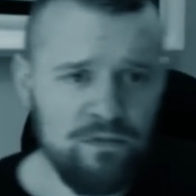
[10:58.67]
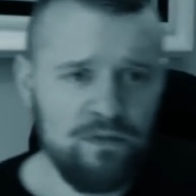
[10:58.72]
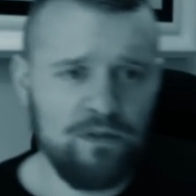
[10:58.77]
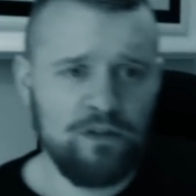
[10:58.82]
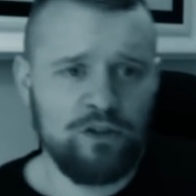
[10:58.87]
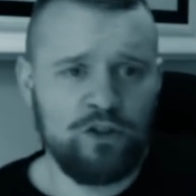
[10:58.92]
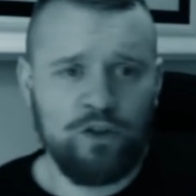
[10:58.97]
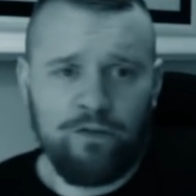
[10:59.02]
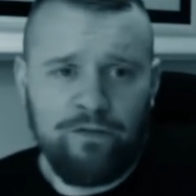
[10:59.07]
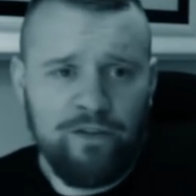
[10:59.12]

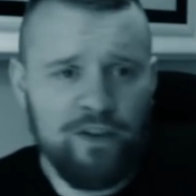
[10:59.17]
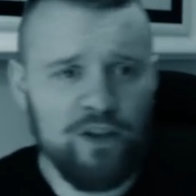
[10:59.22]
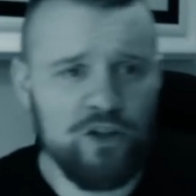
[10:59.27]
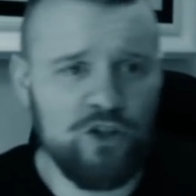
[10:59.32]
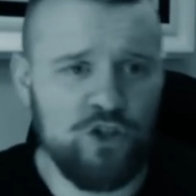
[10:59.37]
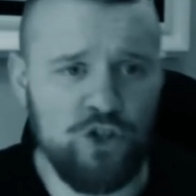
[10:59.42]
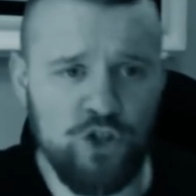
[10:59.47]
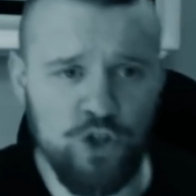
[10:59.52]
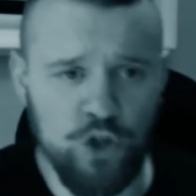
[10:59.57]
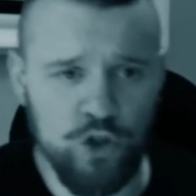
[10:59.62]
Something that's
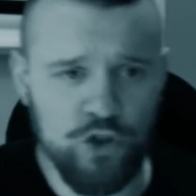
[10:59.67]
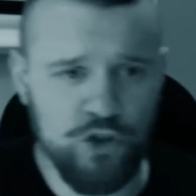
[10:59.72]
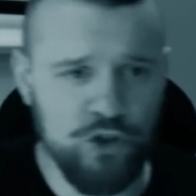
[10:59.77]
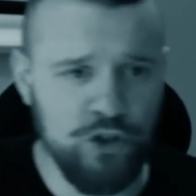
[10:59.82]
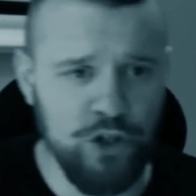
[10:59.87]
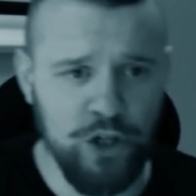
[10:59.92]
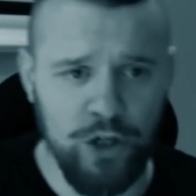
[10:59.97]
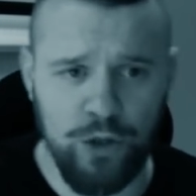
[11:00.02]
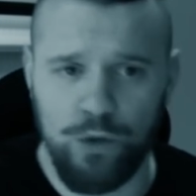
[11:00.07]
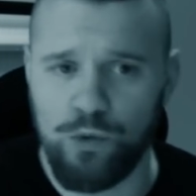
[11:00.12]
just
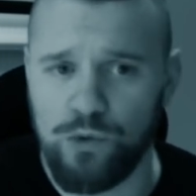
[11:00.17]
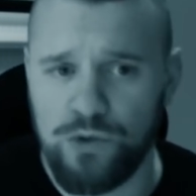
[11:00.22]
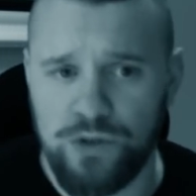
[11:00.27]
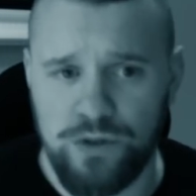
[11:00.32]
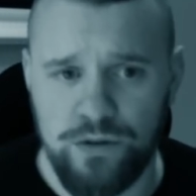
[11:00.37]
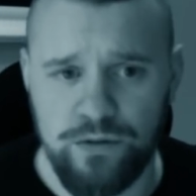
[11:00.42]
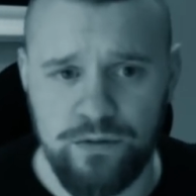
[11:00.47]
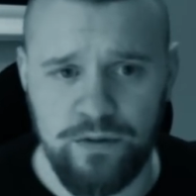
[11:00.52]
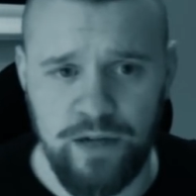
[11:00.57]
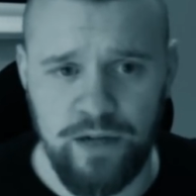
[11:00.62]
news.
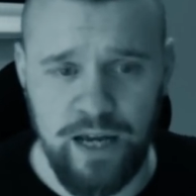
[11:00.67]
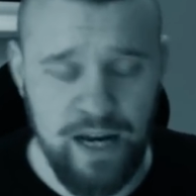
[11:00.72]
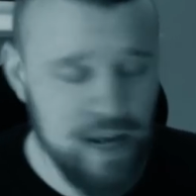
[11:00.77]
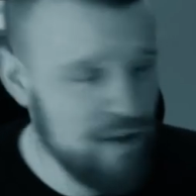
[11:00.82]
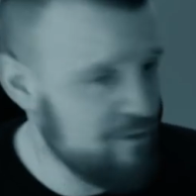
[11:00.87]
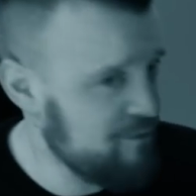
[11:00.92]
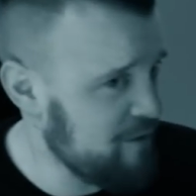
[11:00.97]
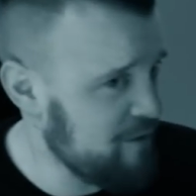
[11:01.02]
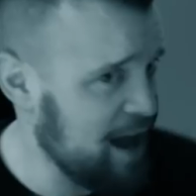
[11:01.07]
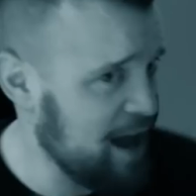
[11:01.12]
And
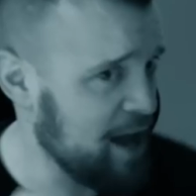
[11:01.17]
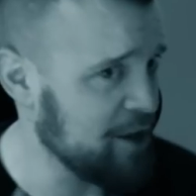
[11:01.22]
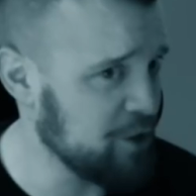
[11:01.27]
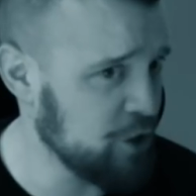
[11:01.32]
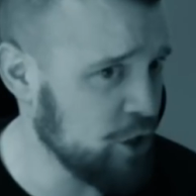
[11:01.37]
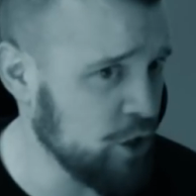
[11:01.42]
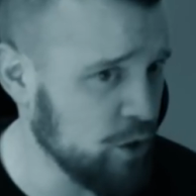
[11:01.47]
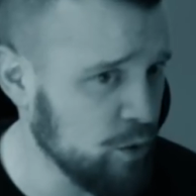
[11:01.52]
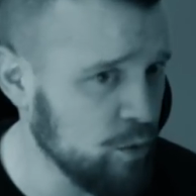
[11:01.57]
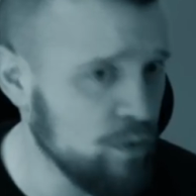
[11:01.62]
if
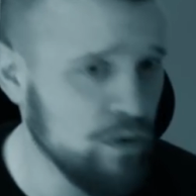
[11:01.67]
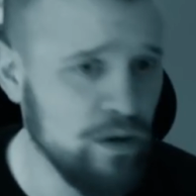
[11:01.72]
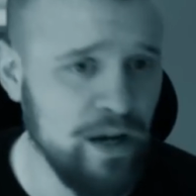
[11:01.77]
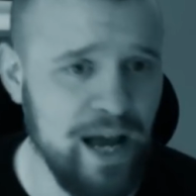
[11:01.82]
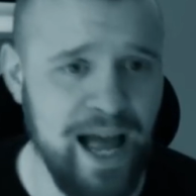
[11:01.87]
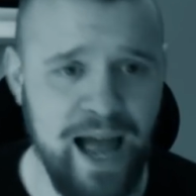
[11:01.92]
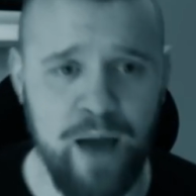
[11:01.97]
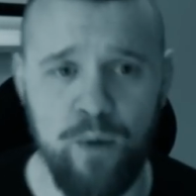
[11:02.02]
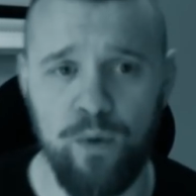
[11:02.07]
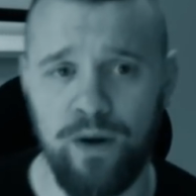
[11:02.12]
do,
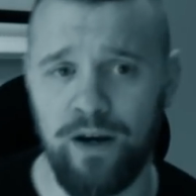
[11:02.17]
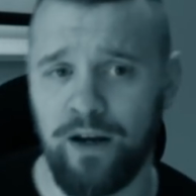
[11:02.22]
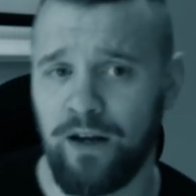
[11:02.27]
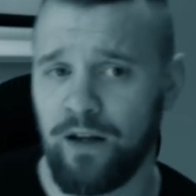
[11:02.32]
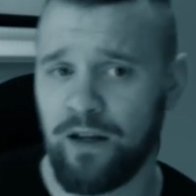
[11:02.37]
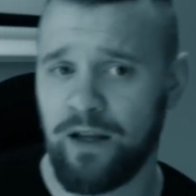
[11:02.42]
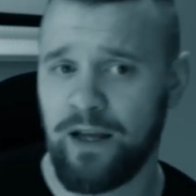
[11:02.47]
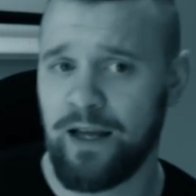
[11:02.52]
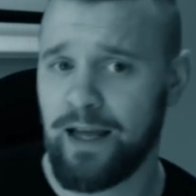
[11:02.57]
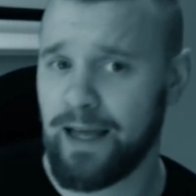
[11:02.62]
I will
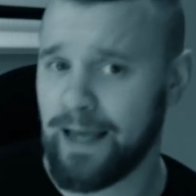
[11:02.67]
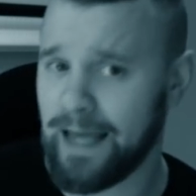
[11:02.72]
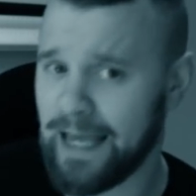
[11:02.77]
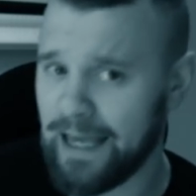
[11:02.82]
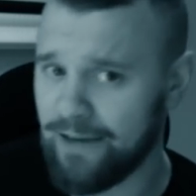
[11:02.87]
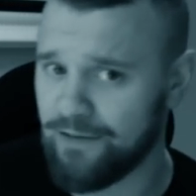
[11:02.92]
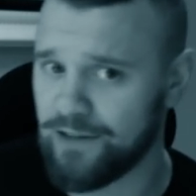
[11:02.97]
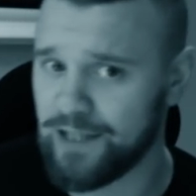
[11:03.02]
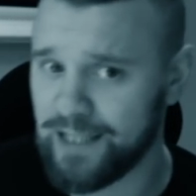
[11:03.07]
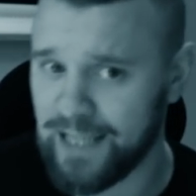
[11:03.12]

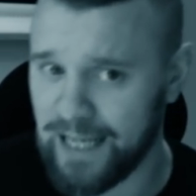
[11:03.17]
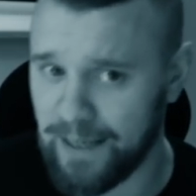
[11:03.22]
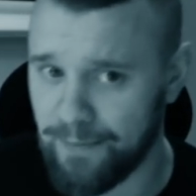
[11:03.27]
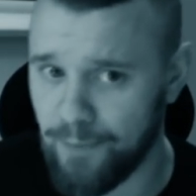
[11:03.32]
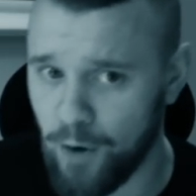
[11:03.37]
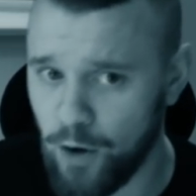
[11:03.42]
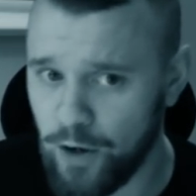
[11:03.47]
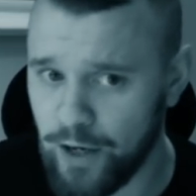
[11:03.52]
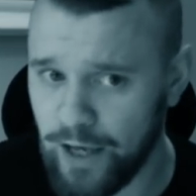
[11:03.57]
either debunk